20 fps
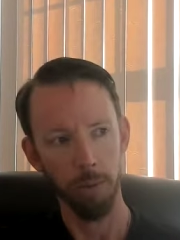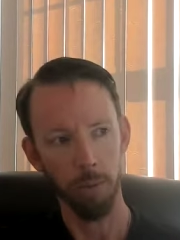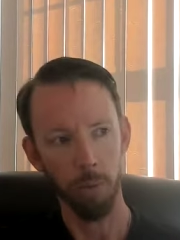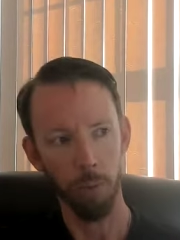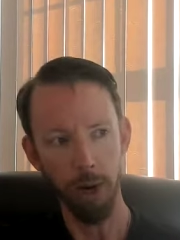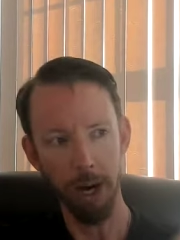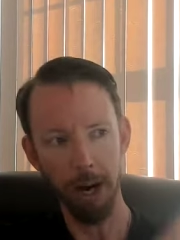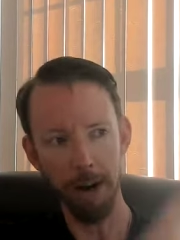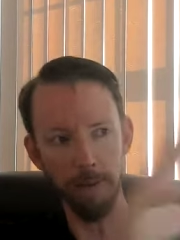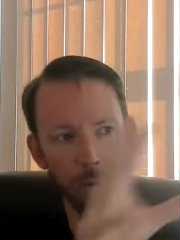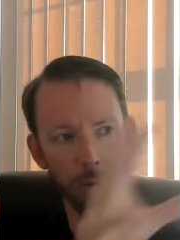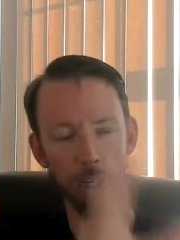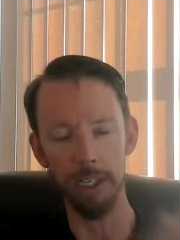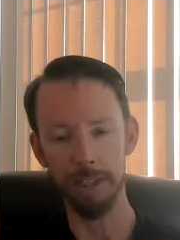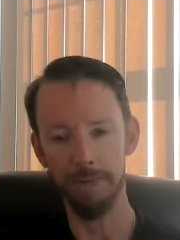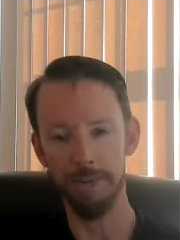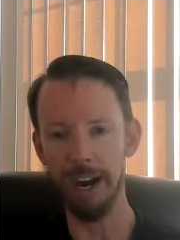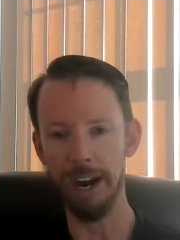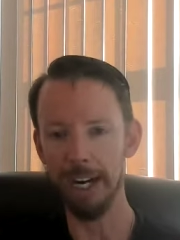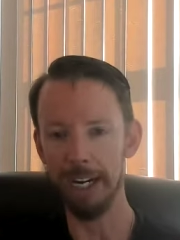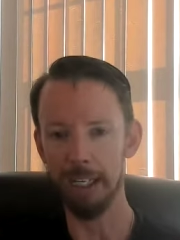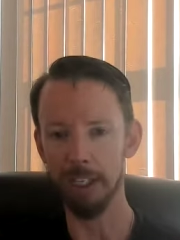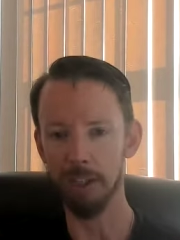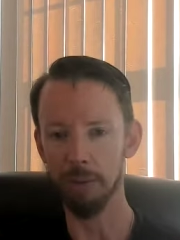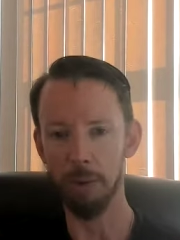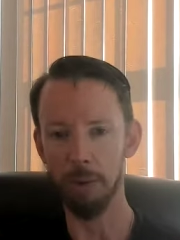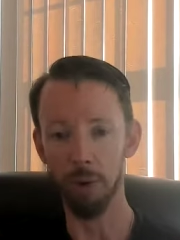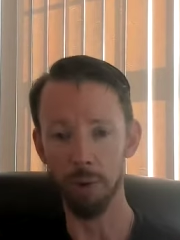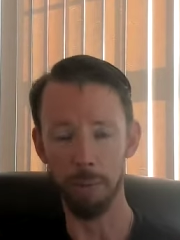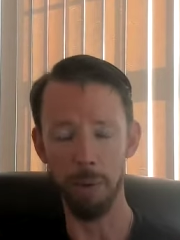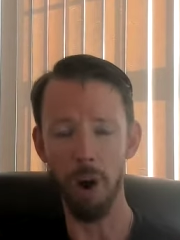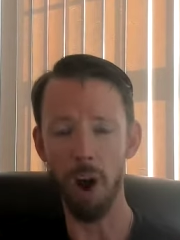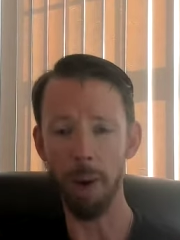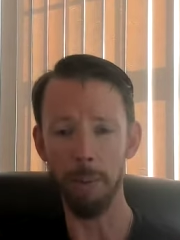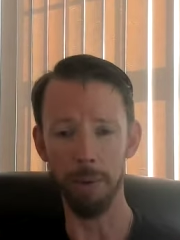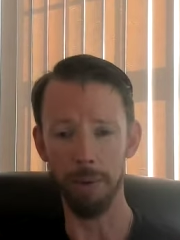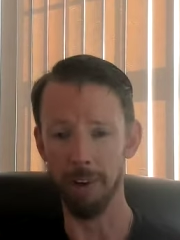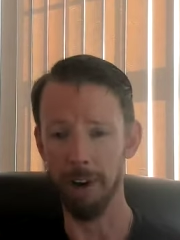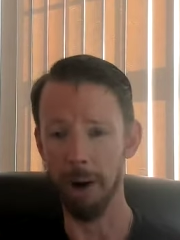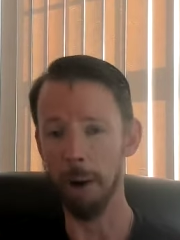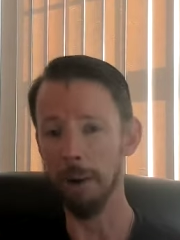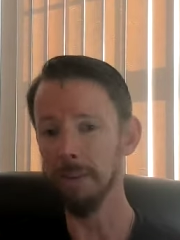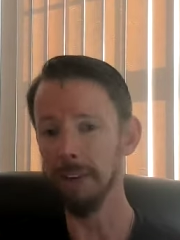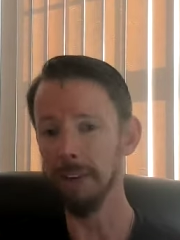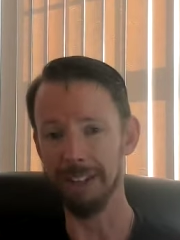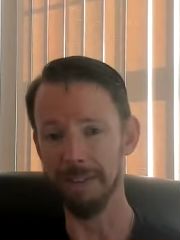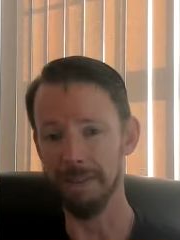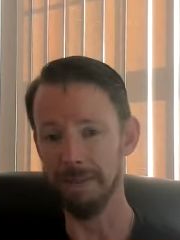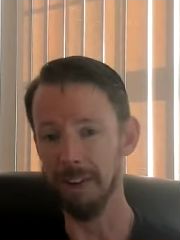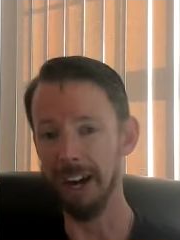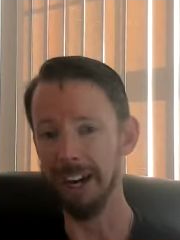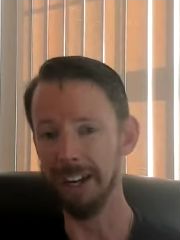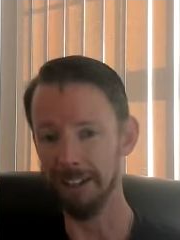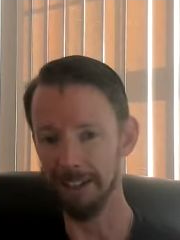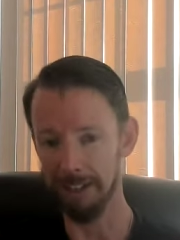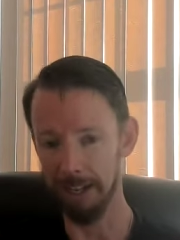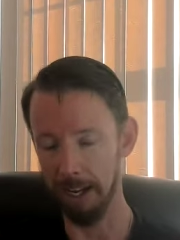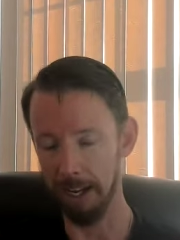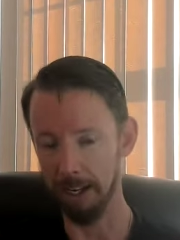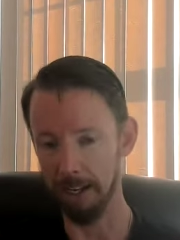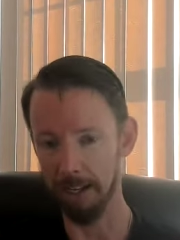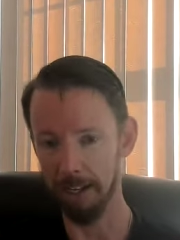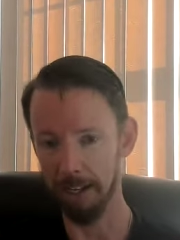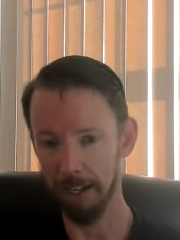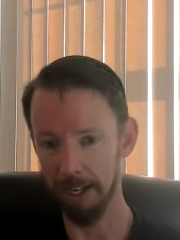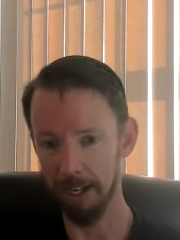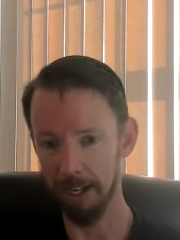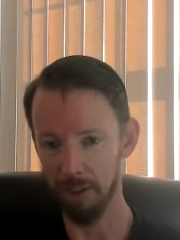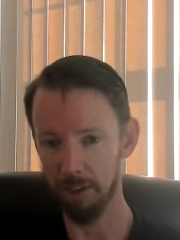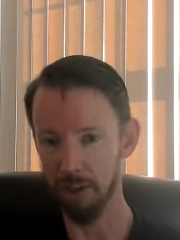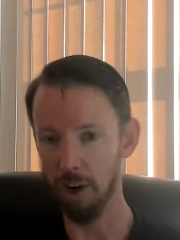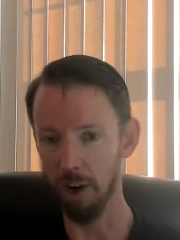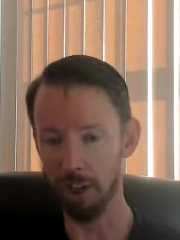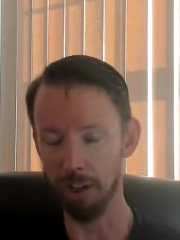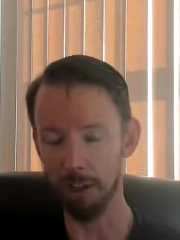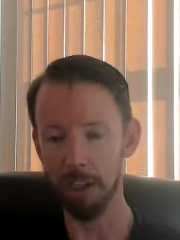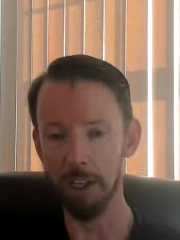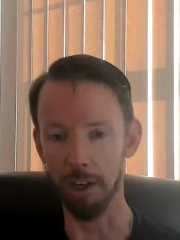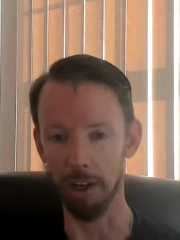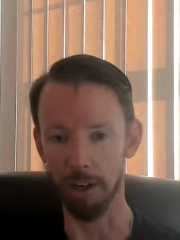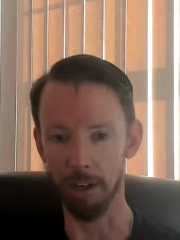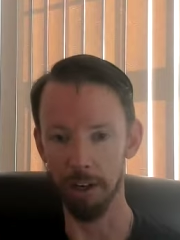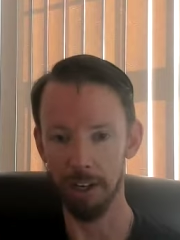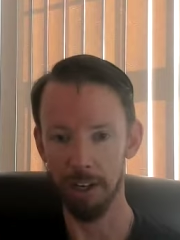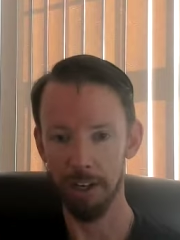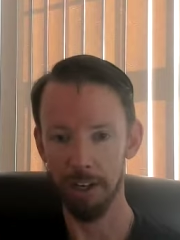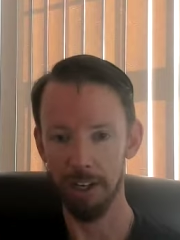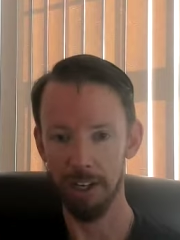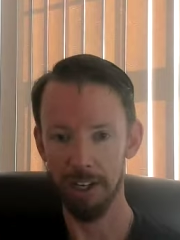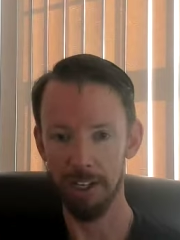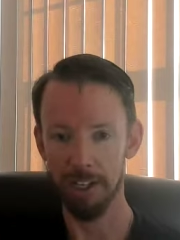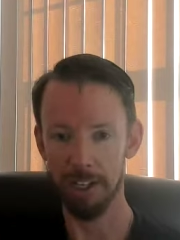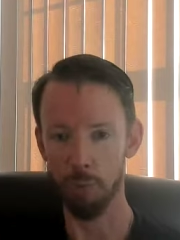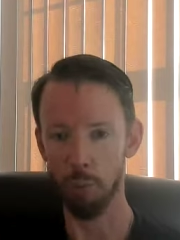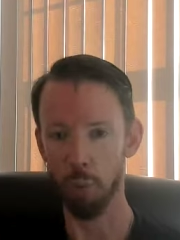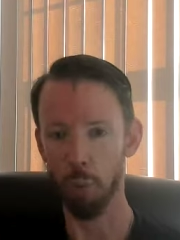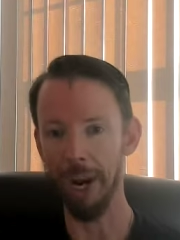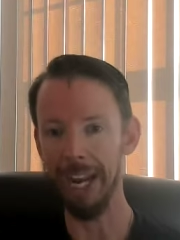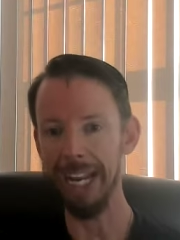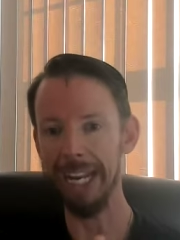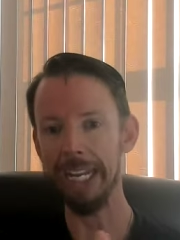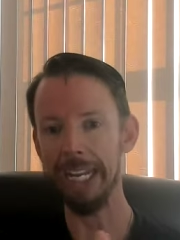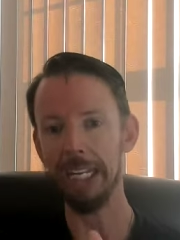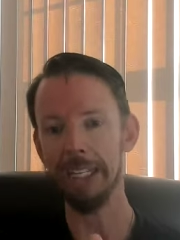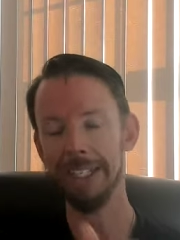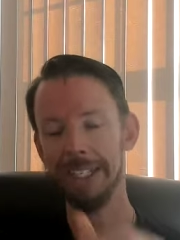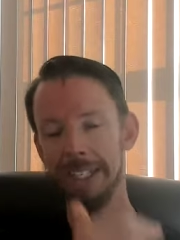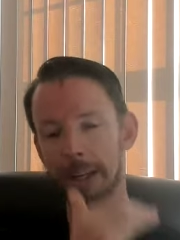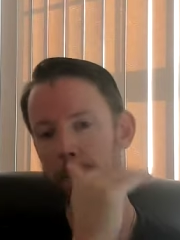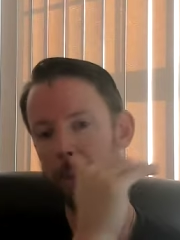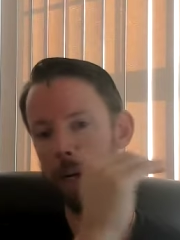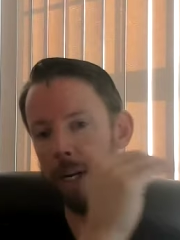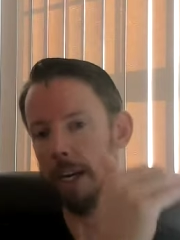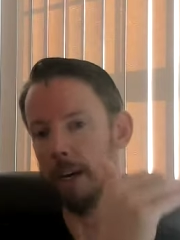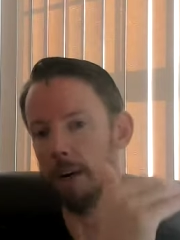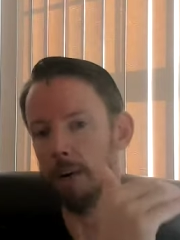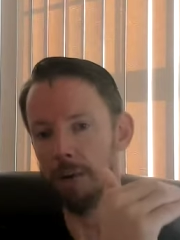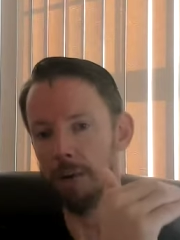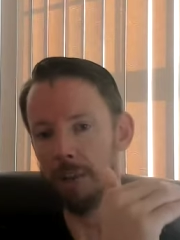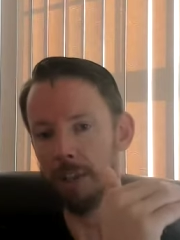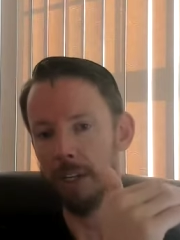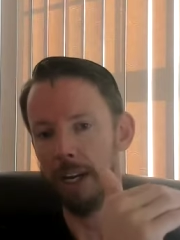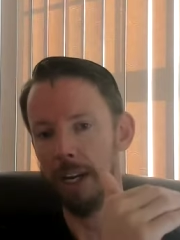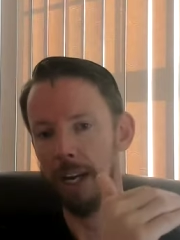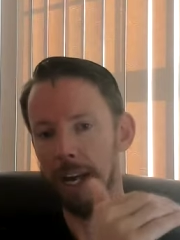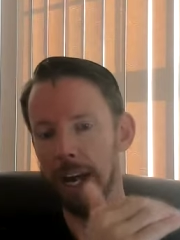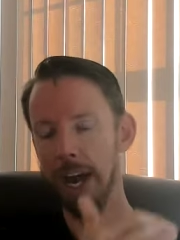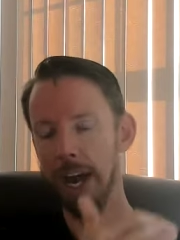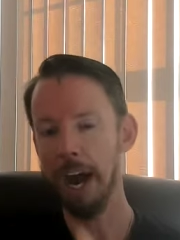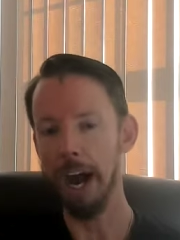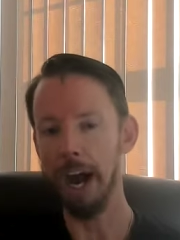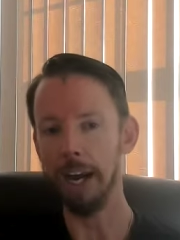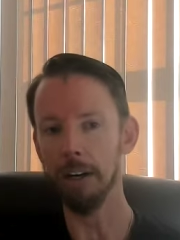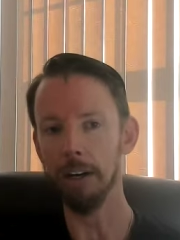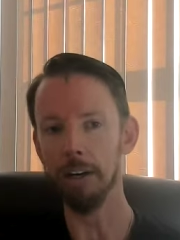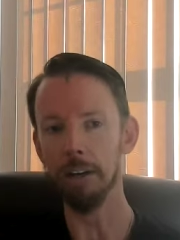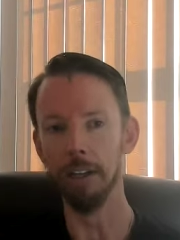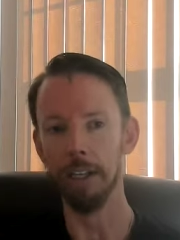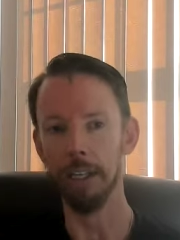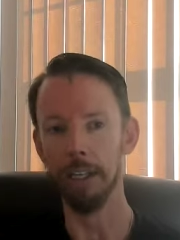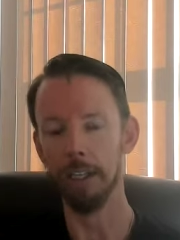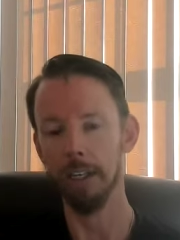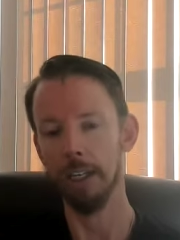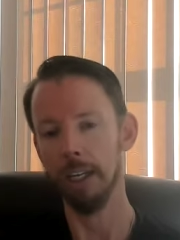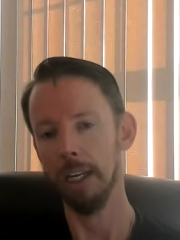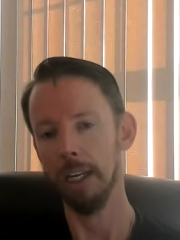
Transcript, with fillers: whatever it's finding is most popular, however it defines that. And it's not clear. Is it weighting somebody else higher? Like,